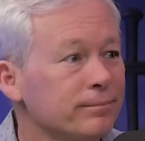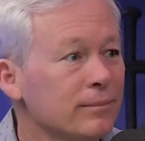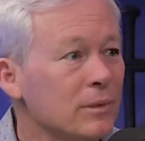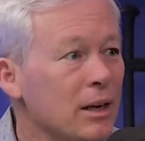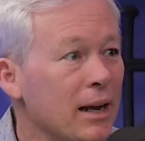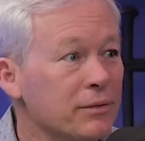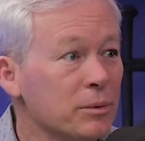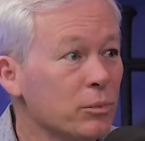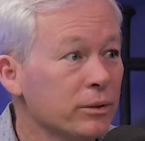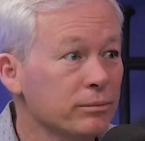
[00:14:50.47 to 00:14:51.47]
Yeah, you have
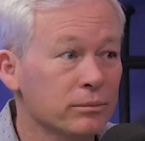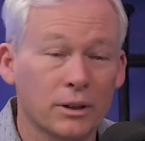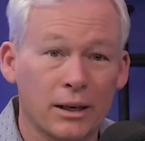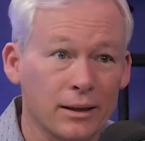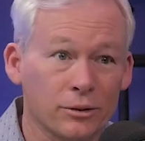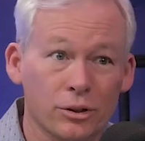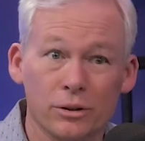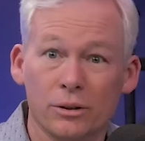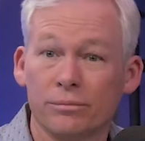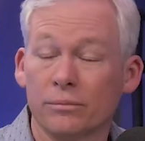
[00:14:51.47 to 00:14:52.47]
someone, a
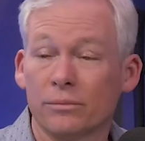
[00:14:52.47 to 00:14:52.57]
counselor, exactly.